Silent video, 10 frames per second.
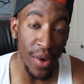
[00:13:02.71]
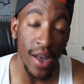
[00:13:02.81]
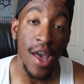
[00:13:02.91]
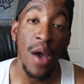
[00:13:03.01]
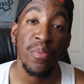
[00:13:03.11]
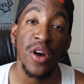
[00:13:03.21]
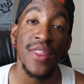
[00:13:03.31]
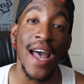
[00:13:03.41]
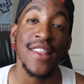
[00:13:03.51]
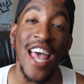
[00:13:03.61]
but
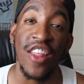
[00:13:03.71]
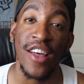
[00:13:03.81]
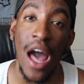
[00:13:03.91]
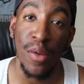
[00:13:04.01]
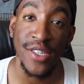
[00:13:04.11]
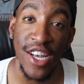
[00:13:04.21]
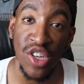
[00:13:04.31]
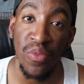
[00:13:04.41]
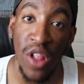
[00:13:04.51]
put that down in the comment section